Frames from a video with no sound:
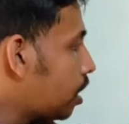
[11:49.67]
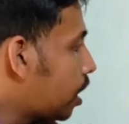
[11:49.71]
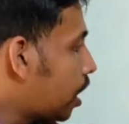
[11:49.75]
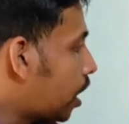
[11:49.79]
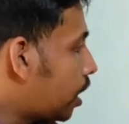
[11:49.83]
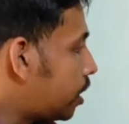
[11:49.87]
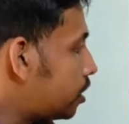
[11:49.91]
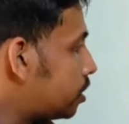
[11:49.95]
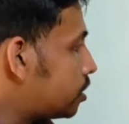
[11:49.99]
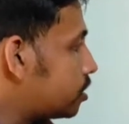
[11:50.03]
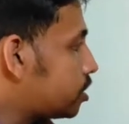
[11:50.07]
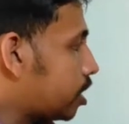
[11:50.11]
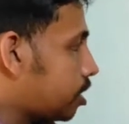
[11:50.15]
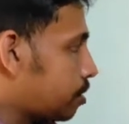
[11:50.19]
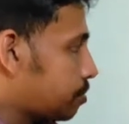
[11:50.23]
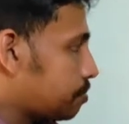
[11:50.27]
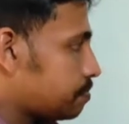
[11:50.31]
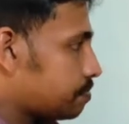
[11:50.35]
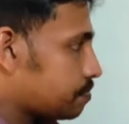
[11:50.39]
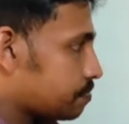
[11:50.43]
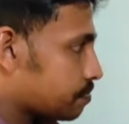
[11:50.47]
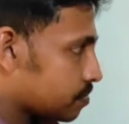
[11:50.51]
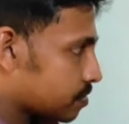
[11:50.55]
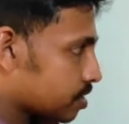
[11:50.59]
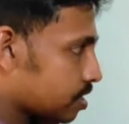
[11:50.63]
And in
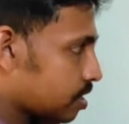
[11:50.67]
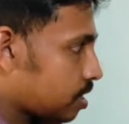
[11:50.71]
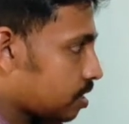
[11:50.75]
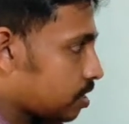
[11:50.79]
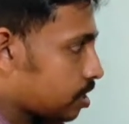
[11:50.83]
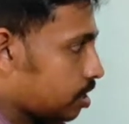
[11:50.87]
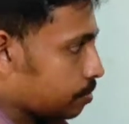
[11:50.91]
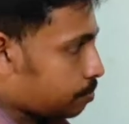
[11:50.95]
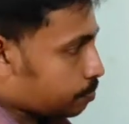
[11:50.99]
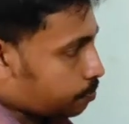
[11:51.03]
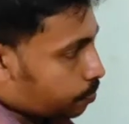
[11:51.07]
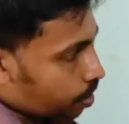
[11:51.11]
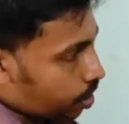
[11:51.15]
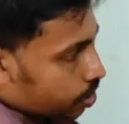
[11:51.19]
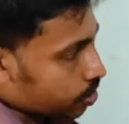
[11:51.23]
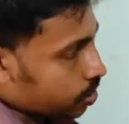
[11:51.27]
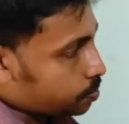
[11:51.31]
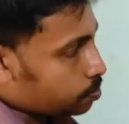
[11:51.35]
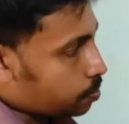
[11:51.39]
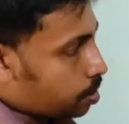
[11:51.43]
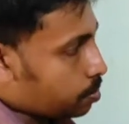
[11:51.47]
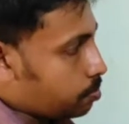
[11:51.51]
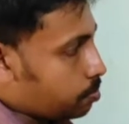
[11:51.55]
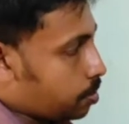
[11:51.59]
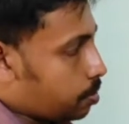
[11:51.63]
them, the
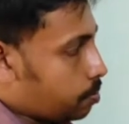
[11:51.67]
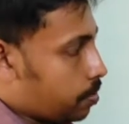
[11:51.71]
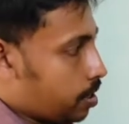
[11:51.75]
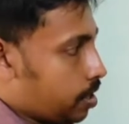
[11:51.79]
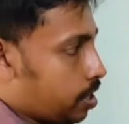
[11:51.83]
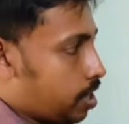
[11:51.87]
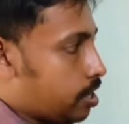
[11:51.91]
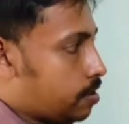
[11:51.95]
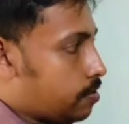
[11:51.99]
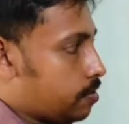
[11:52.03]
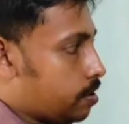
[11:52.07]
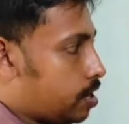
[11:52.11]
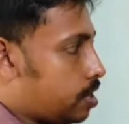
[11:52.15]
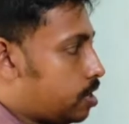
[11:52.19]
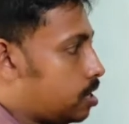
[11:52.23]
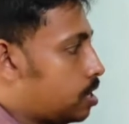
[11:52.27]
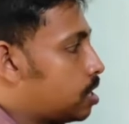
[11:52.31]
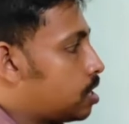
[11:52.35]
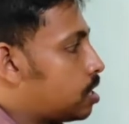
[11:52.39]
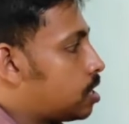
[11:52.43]
plasma membrane